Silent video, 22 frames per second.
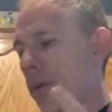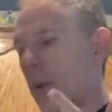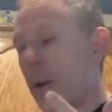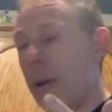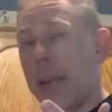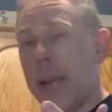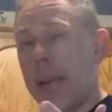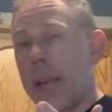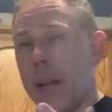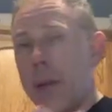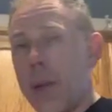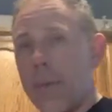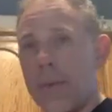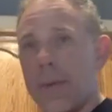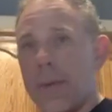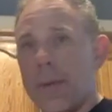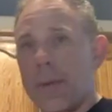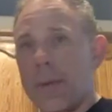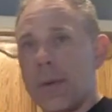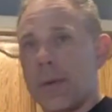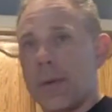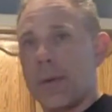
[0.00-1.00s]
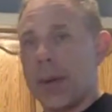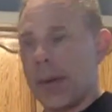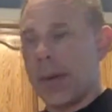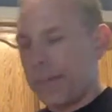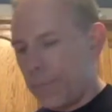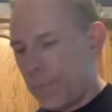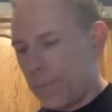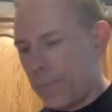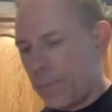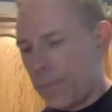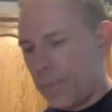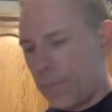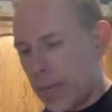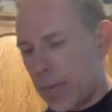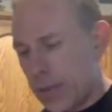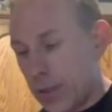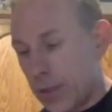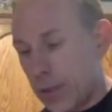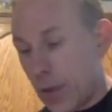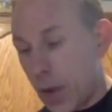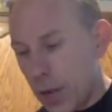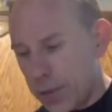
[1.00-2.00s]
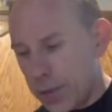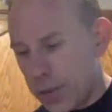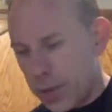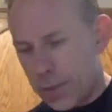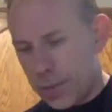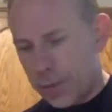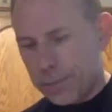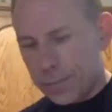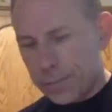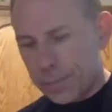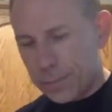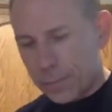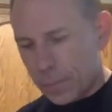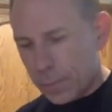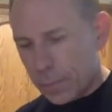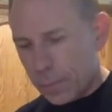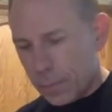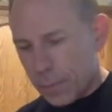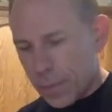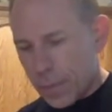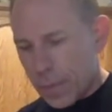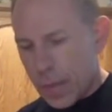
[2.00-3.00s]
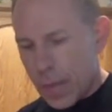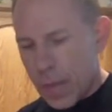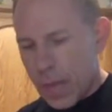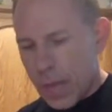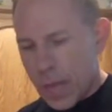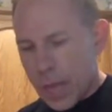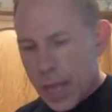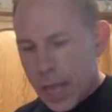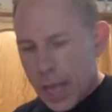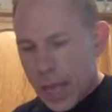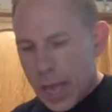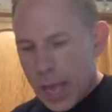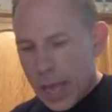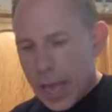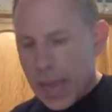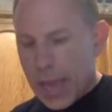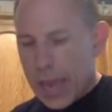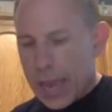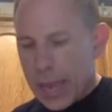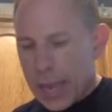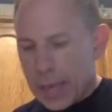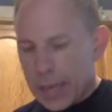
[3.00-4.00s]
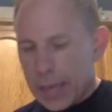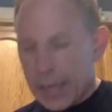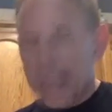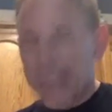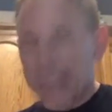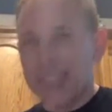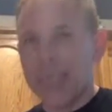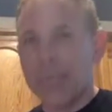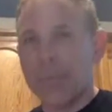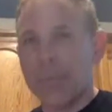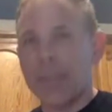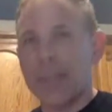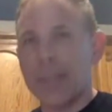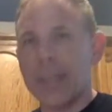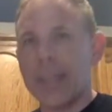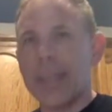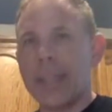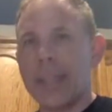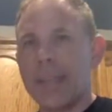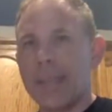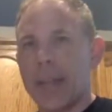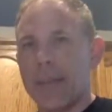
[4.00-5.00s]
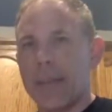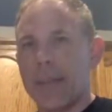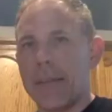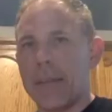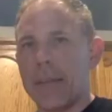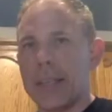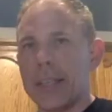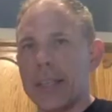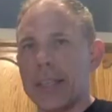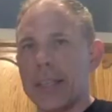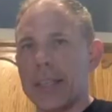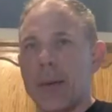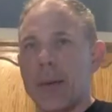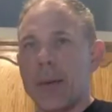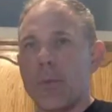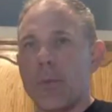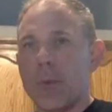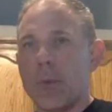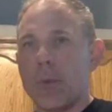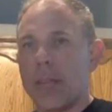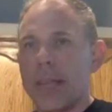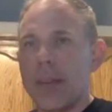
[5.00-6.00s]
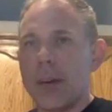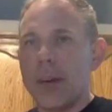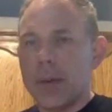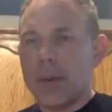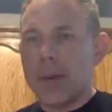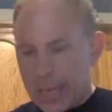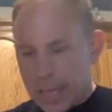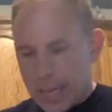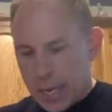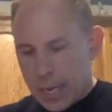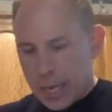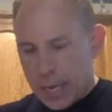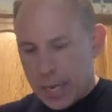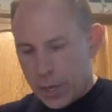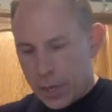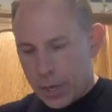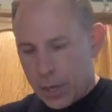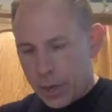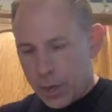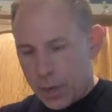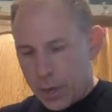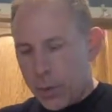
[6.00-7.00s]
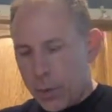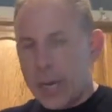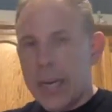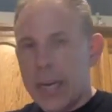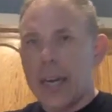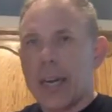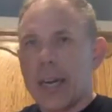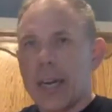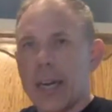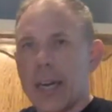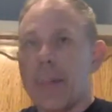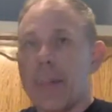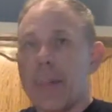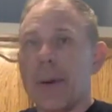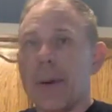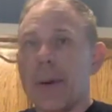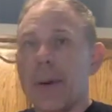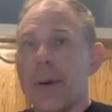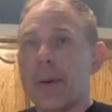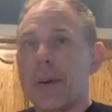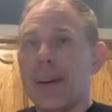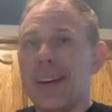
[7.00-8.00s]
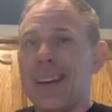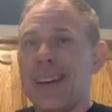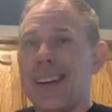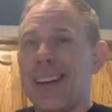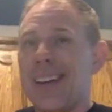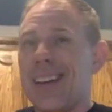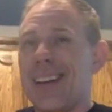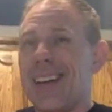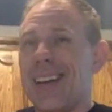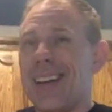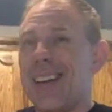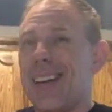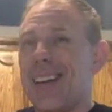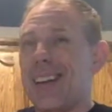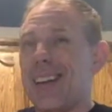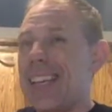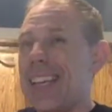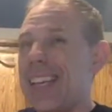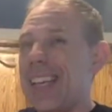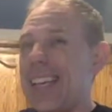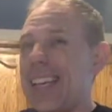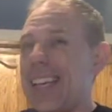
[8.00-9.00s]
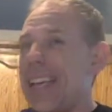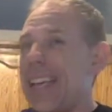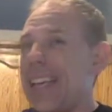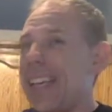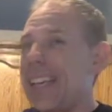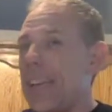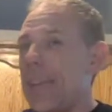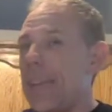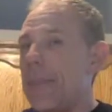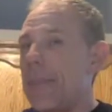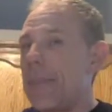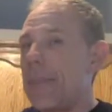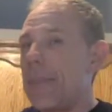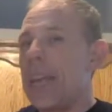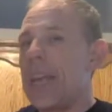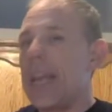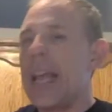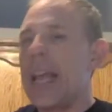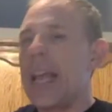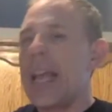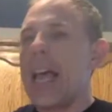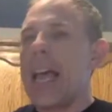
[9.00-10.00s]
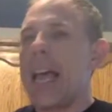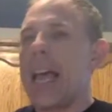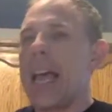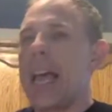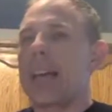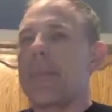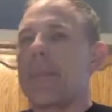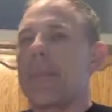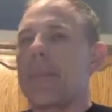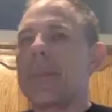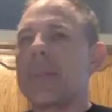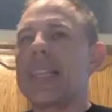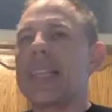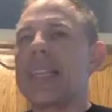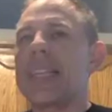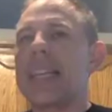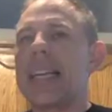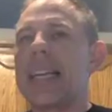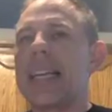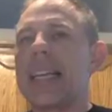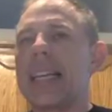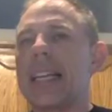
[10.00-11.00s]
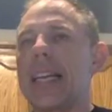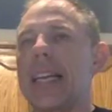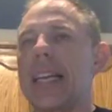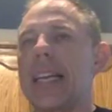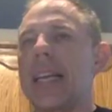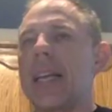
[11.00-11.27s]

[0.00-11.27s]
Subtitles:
health, right? Because it's collagen. And it's completely flavorless. It will literally, you can put it in a cup of tea in the evening, and it completely